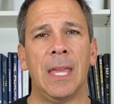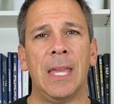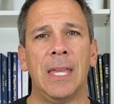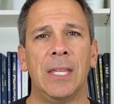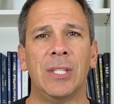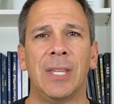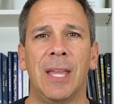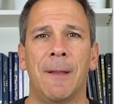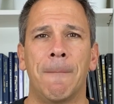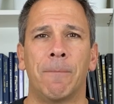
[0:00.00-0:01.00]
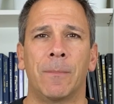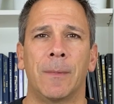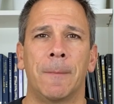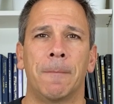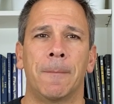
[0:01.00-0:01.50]
is
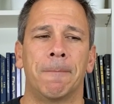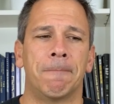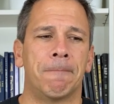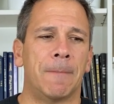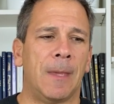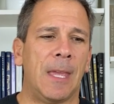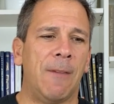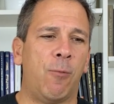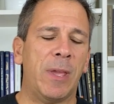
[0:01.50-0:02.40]
if